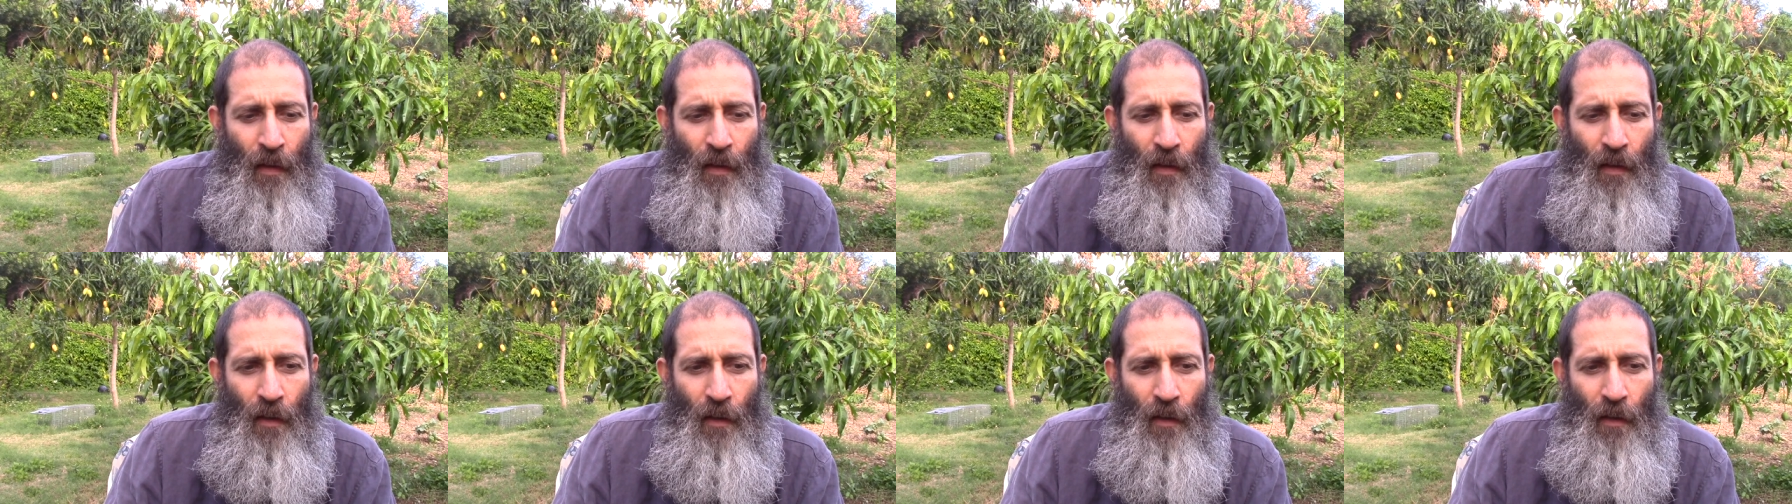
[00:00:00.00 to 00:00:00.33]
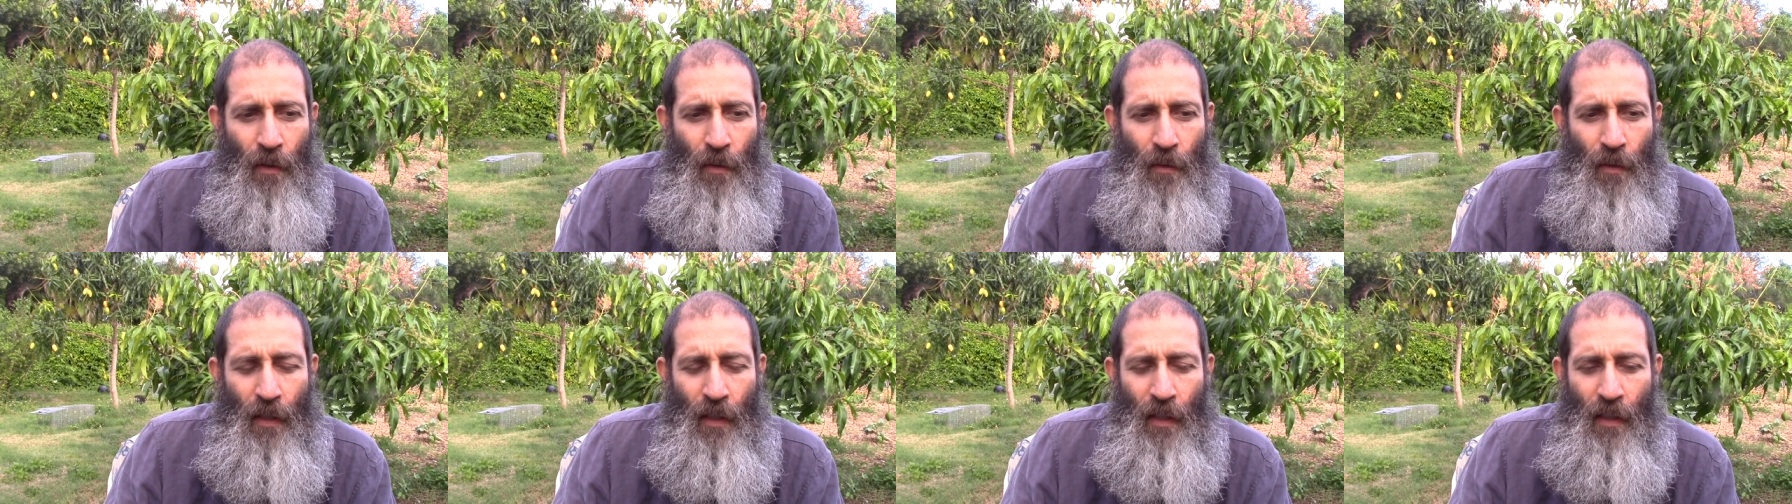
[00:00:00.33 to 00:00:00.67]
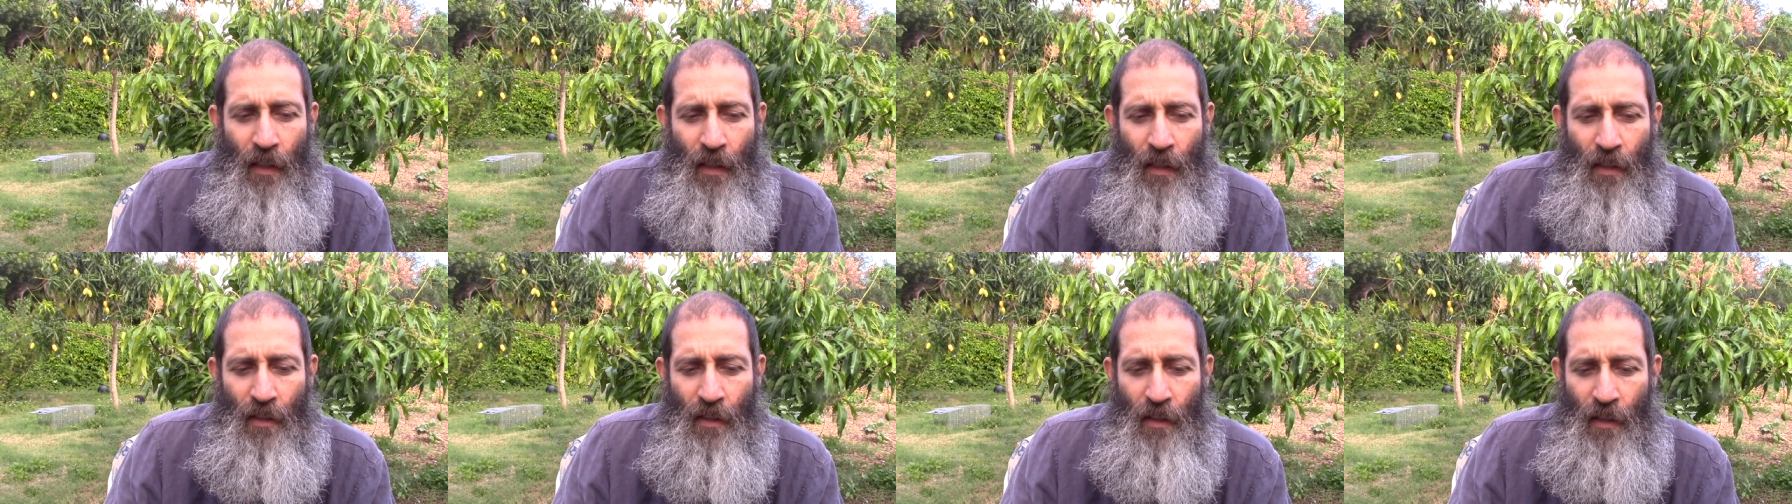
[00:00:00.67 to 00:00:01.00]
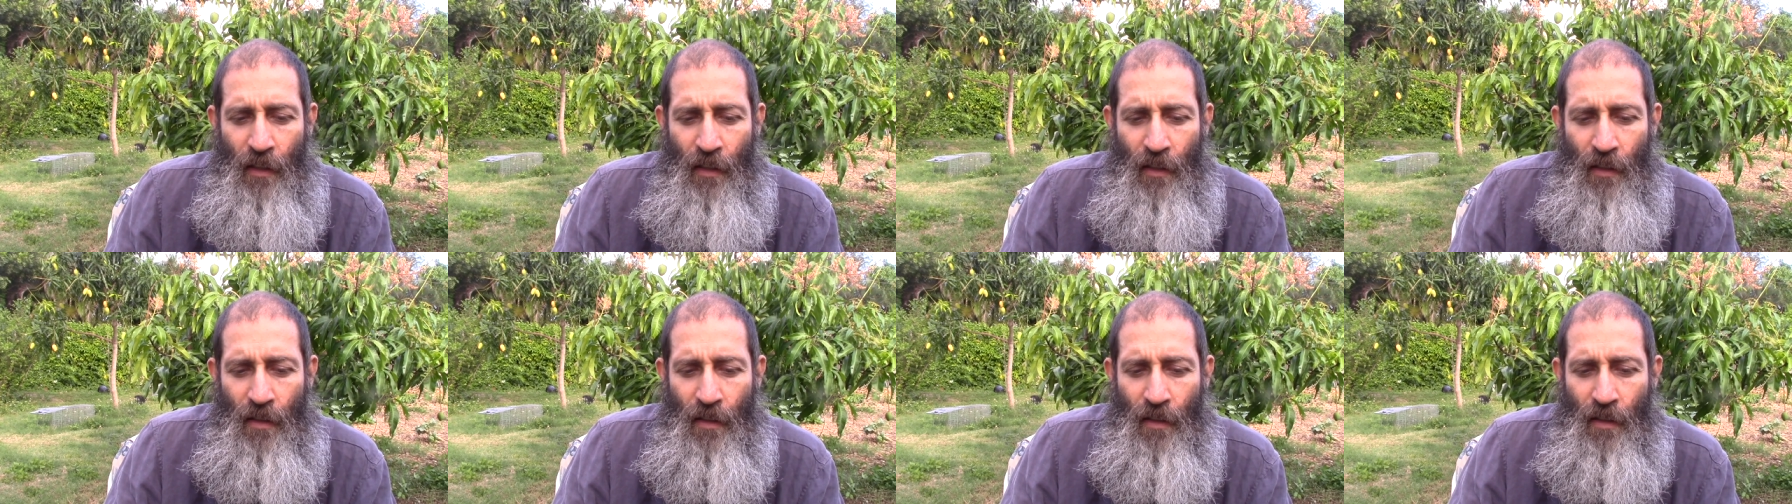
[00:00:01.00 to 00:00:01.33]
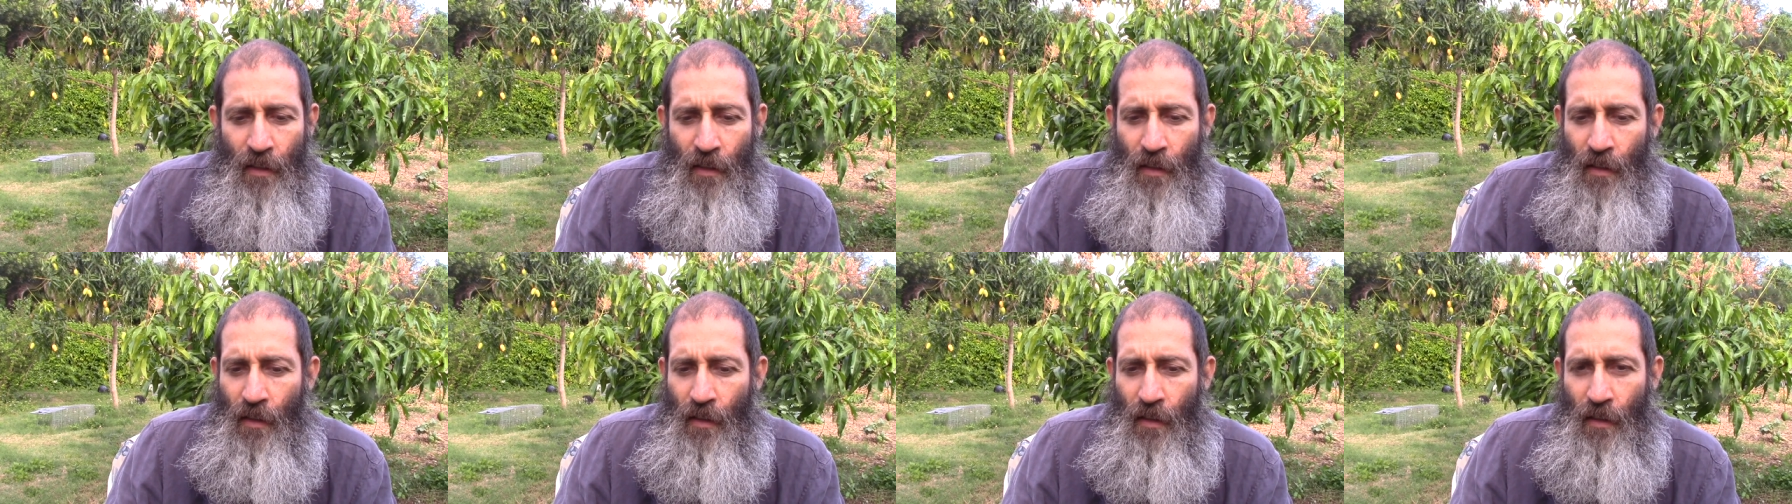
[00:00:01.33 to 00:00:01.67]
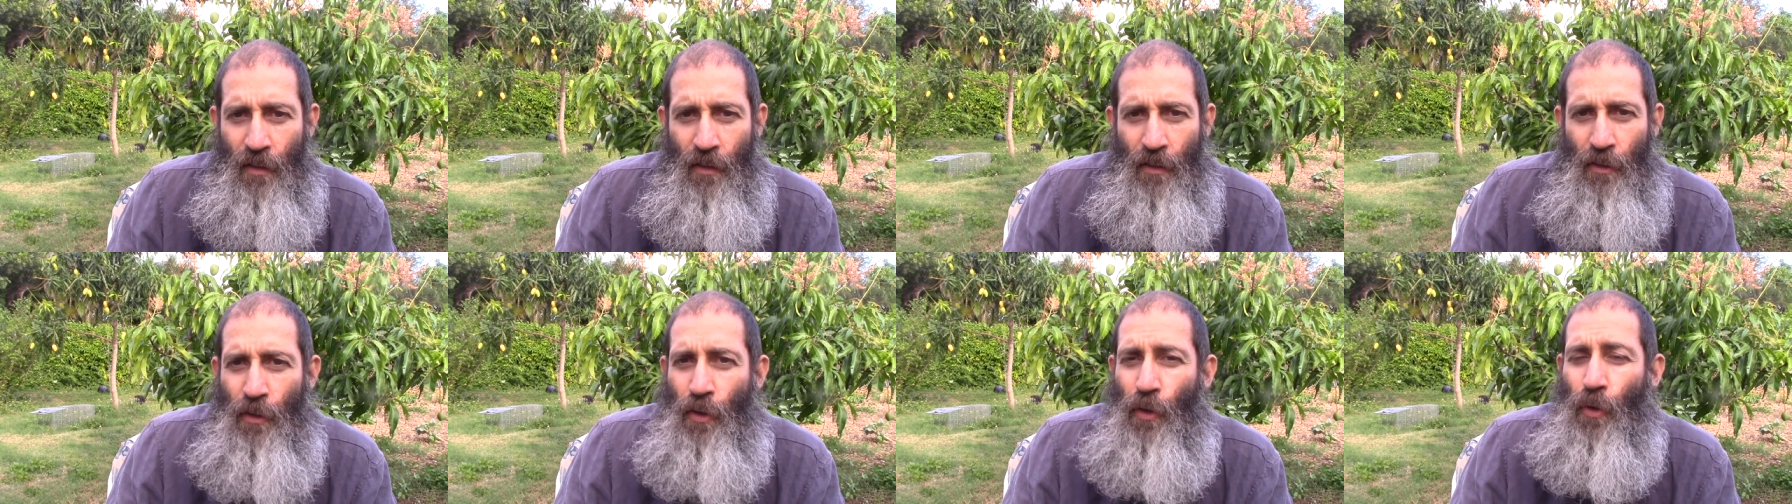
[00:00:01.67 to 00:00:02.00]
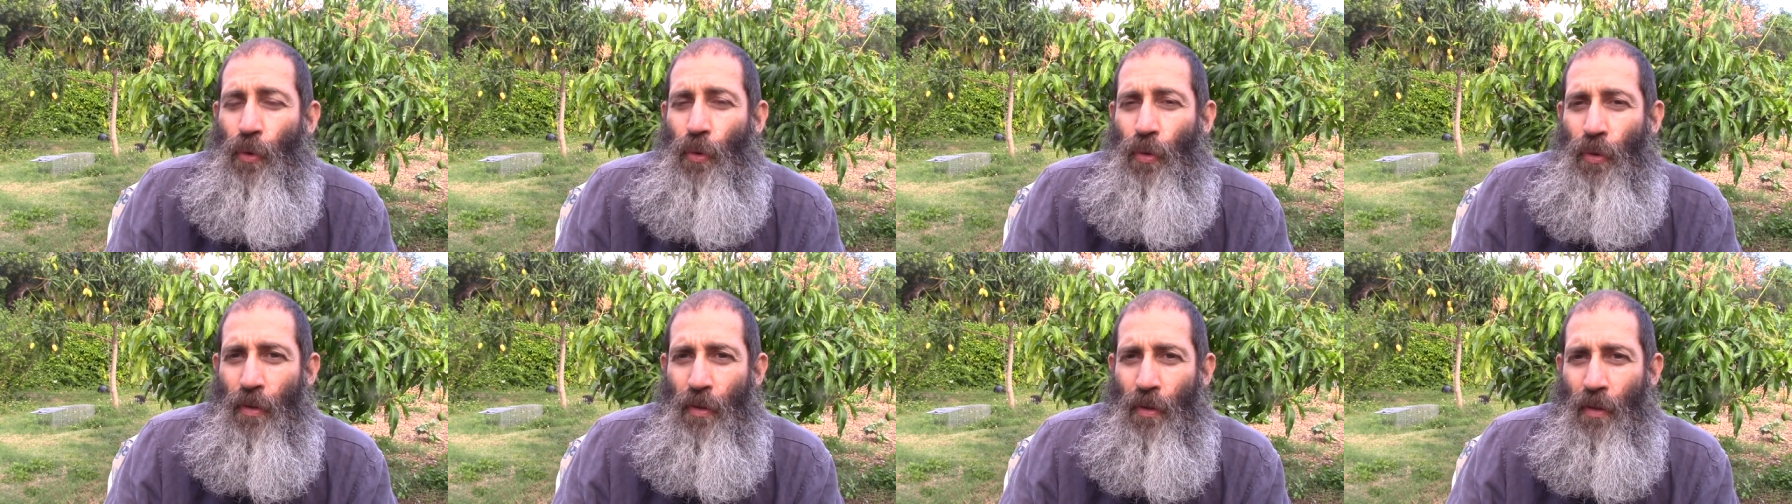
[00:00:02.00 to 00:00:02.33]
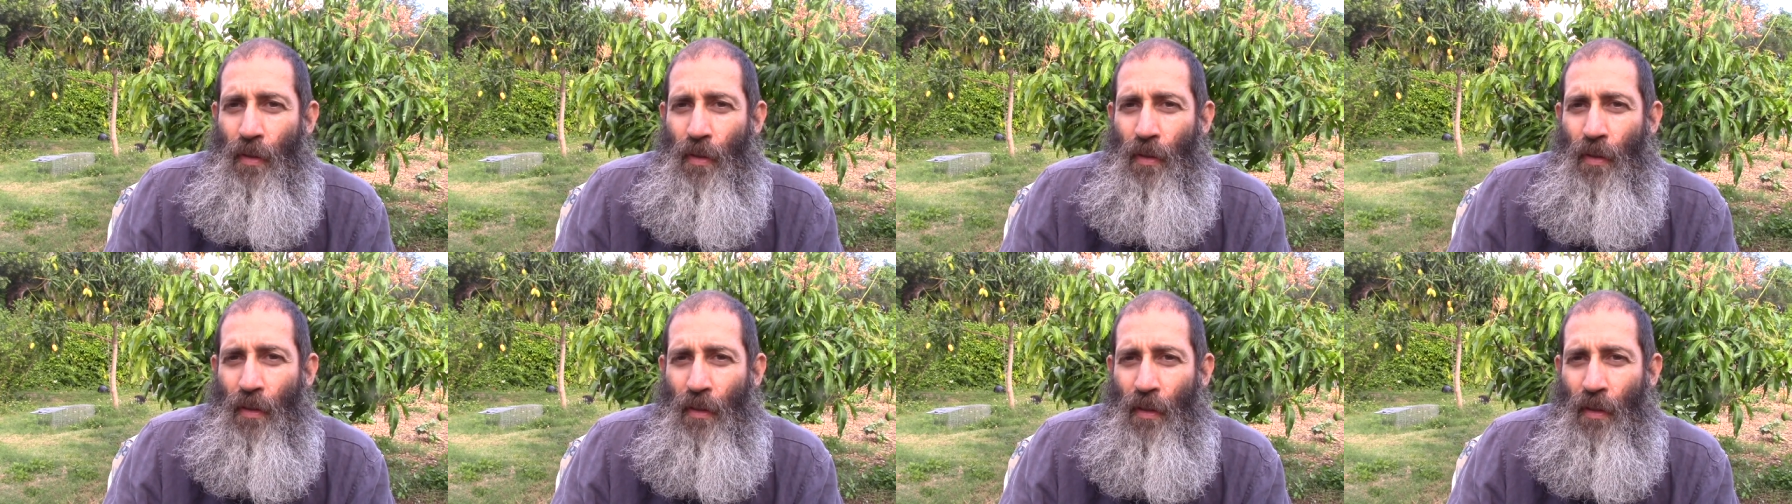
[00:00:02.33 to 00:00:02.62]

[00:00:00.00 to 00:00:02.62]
you know, it, it's it's truth.